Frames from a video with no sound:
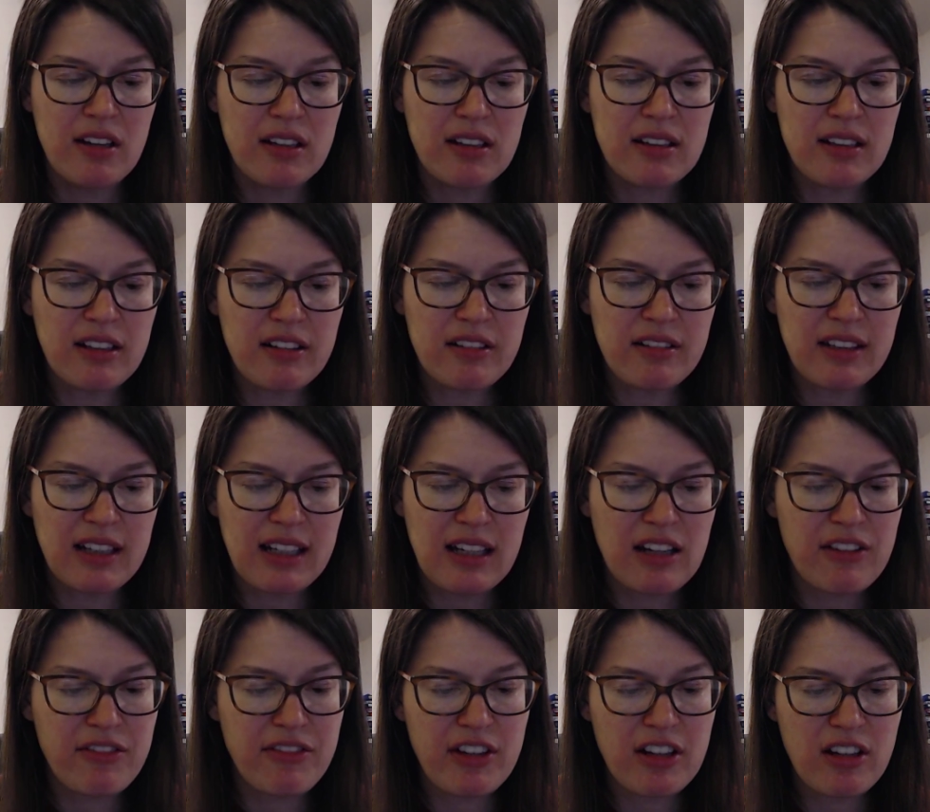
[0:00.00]
Clearly,
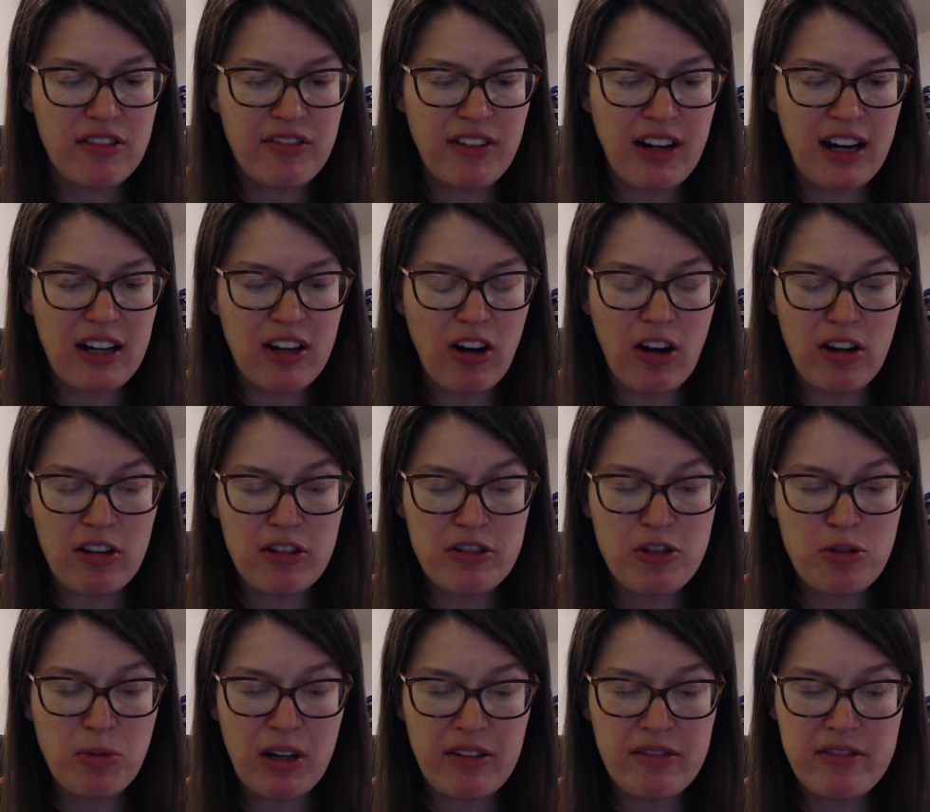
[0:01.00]
if he could find all
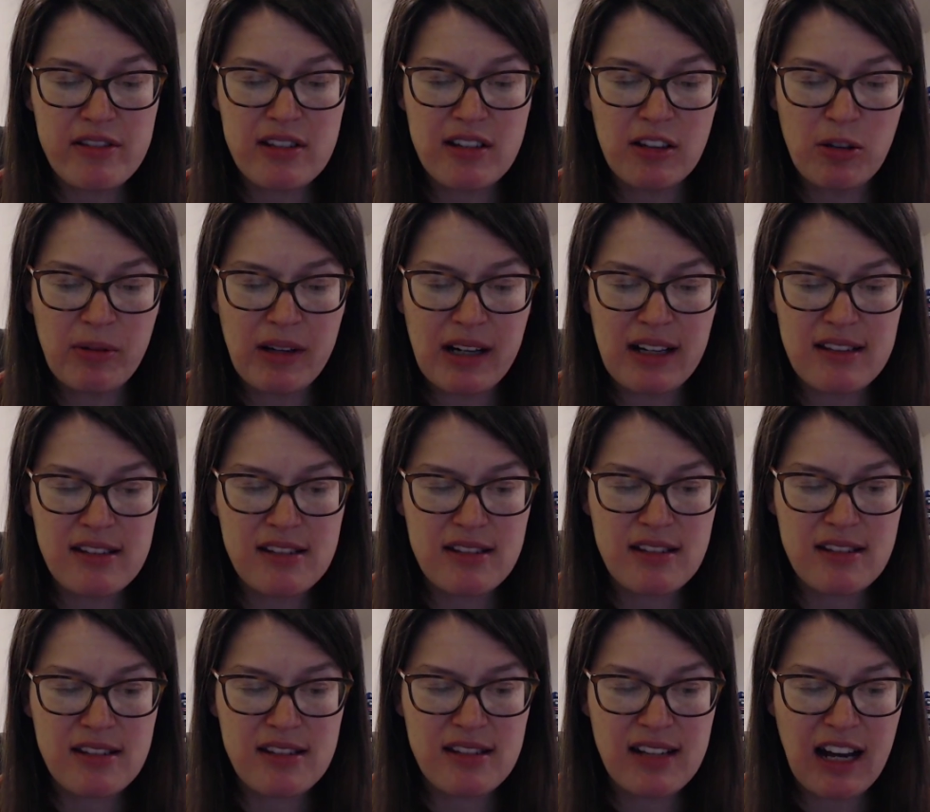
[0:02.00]
12 silhouettes,
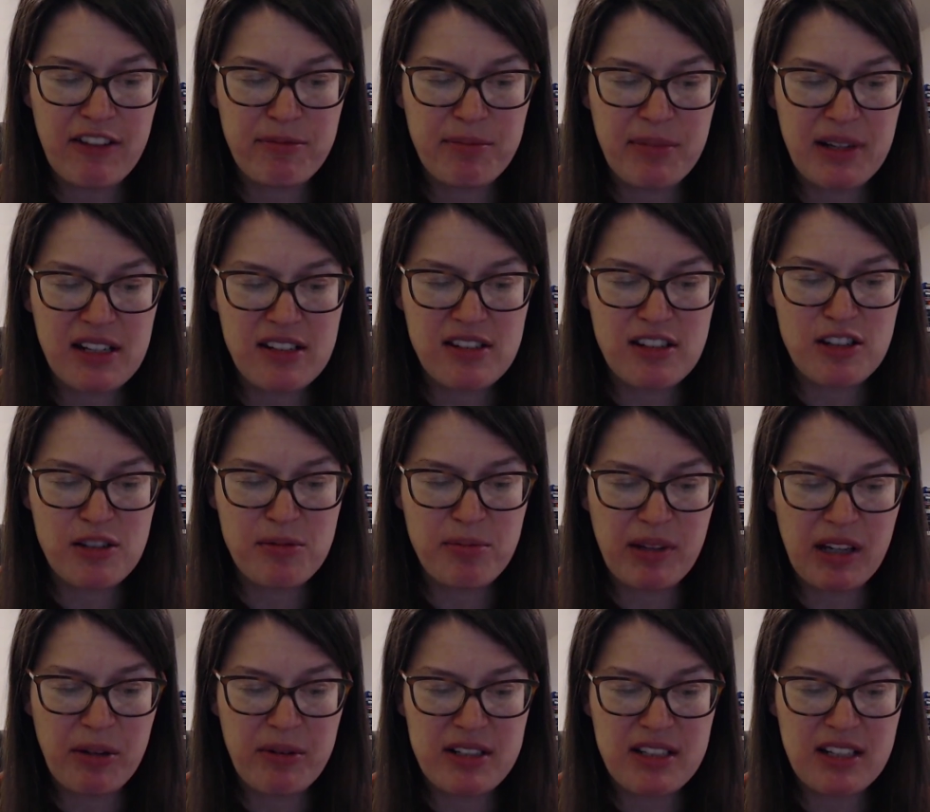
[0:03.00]
the staff picks
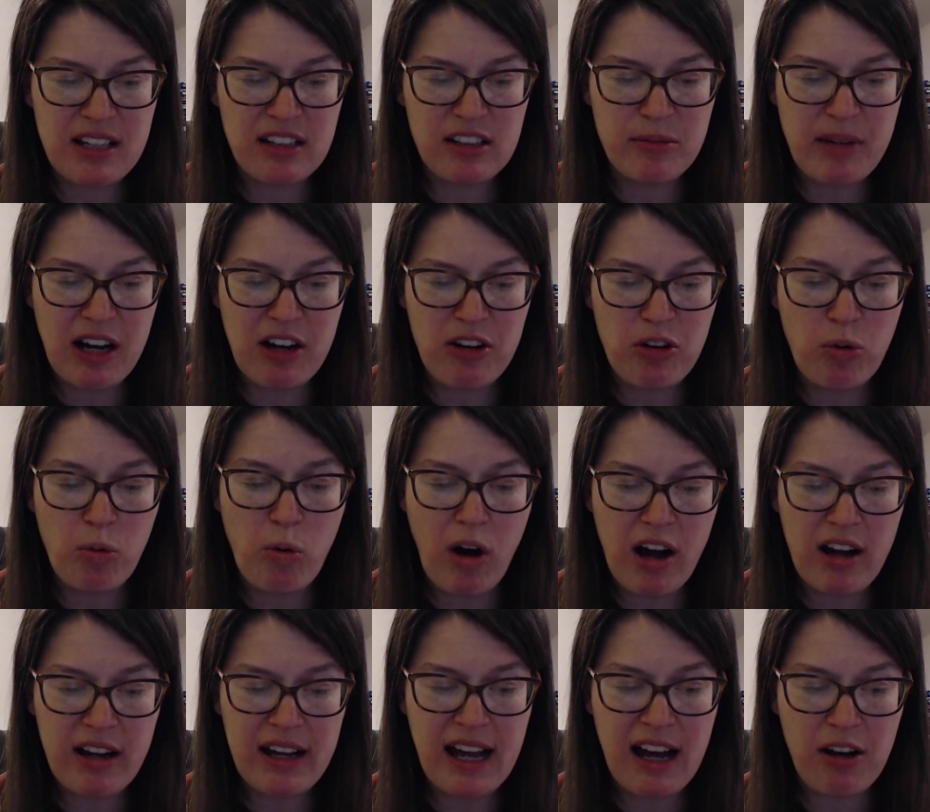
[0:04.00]
display would tell him how to
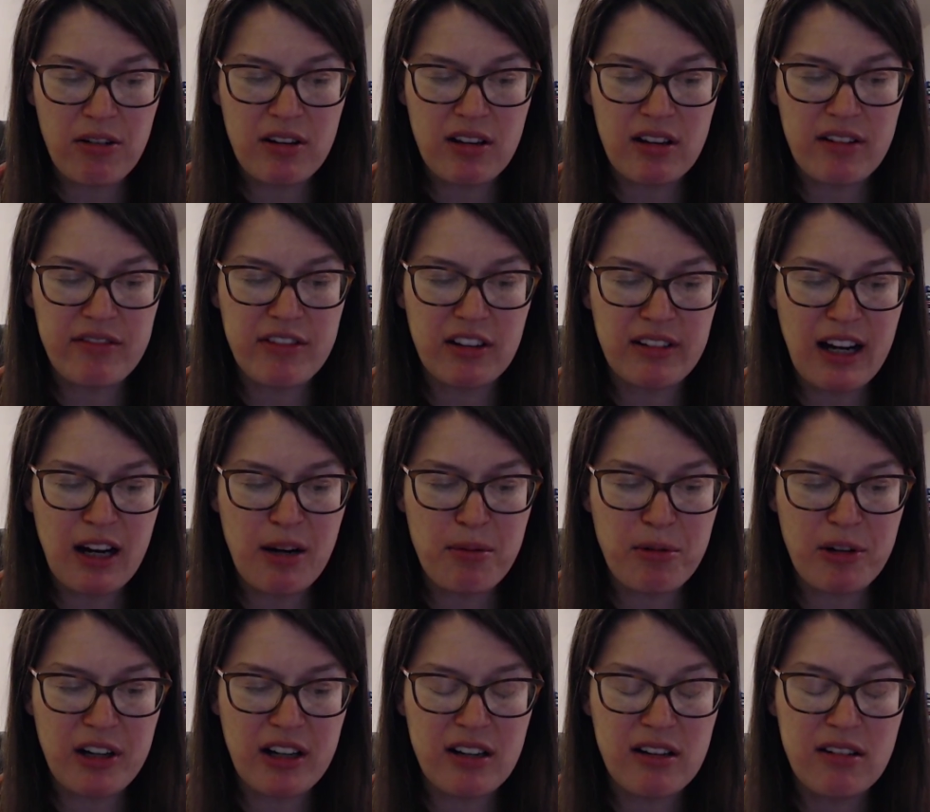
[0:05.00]
walk out of the
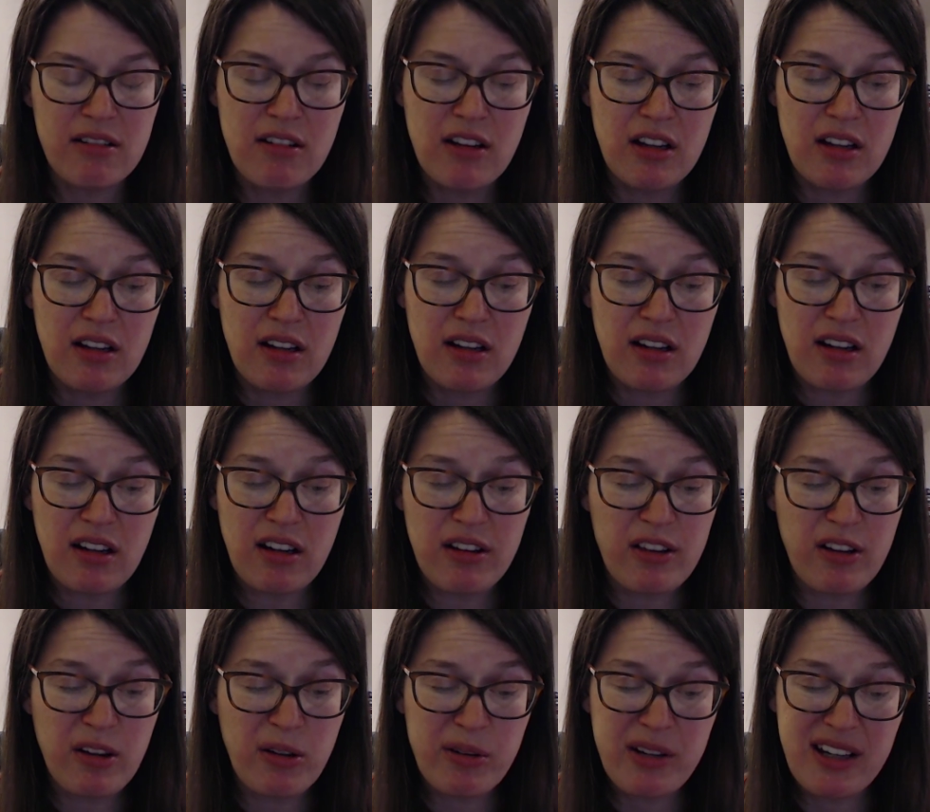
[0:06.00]
library,
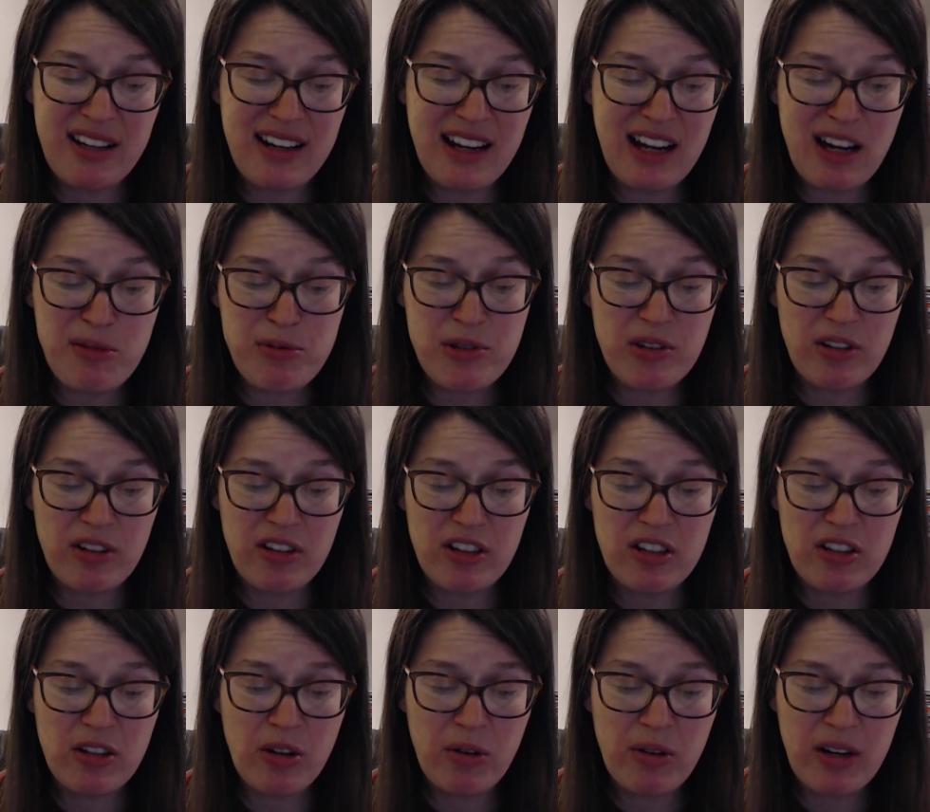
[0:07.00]
although he had absolutely
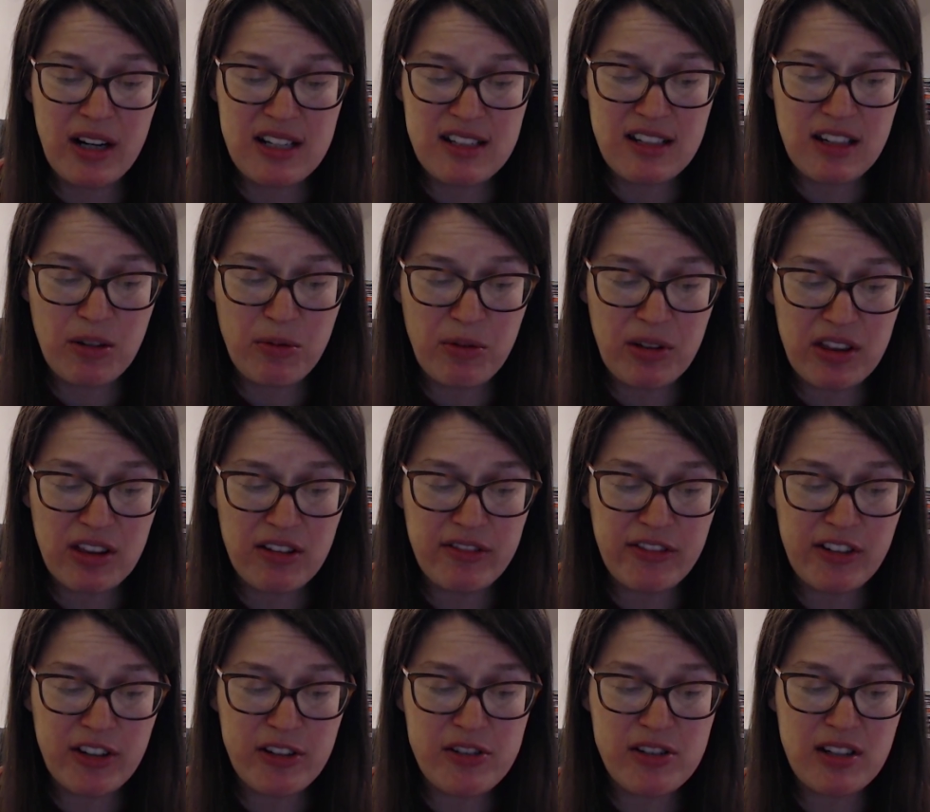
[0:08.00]
no idea what the
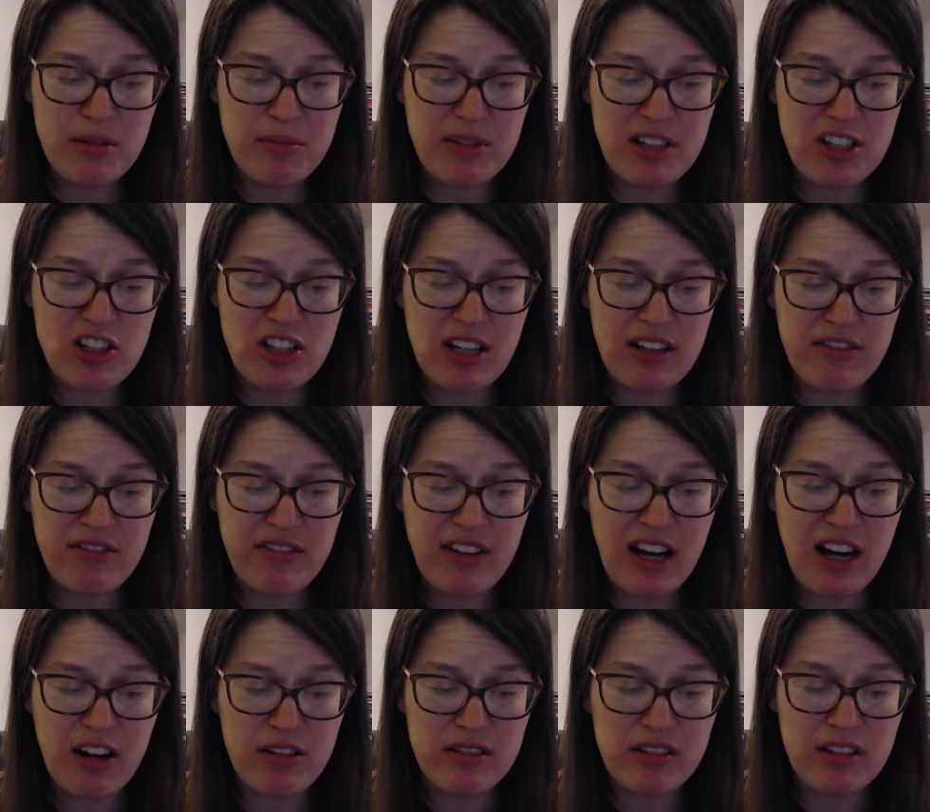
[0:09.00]
first image he had
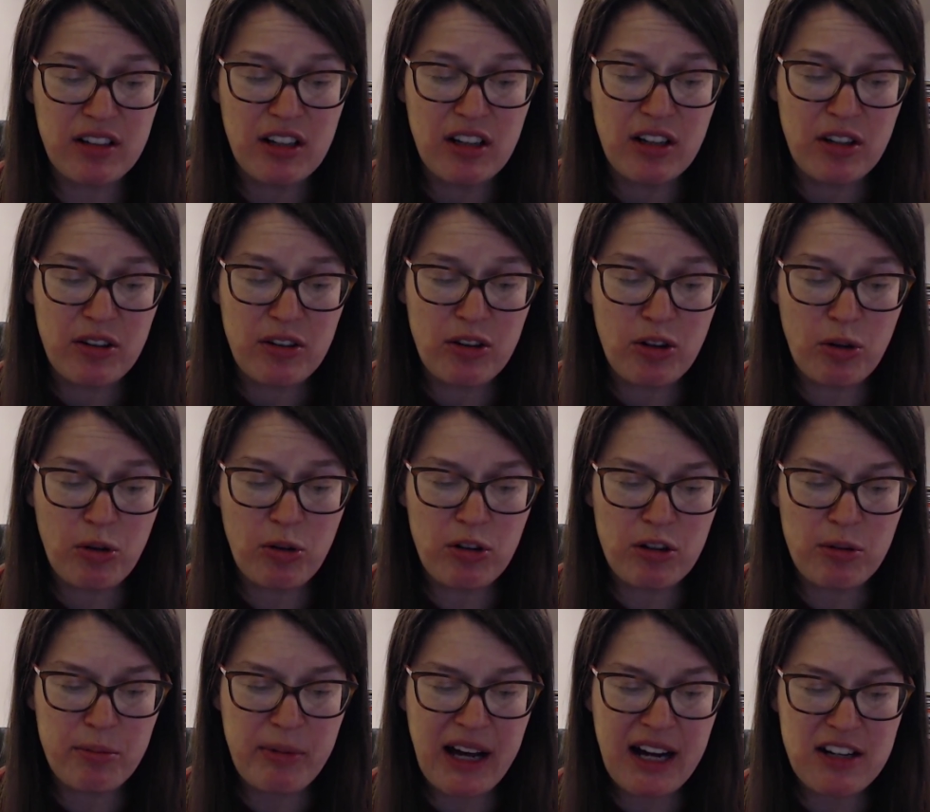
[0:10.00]
found, the
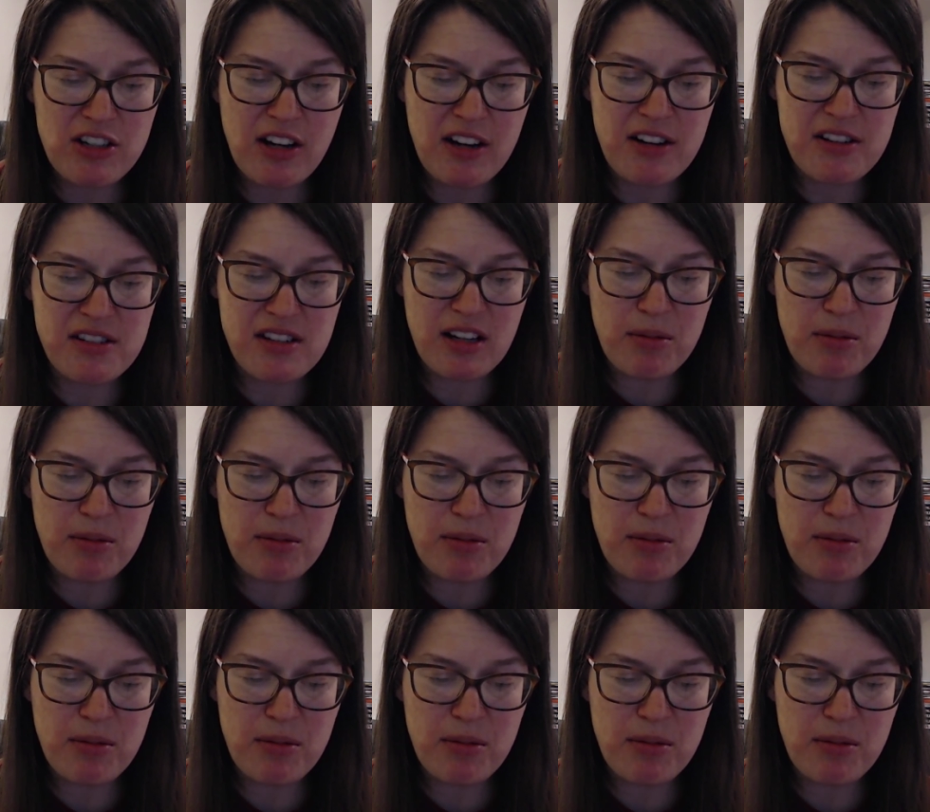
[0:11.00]
quarterback tossing a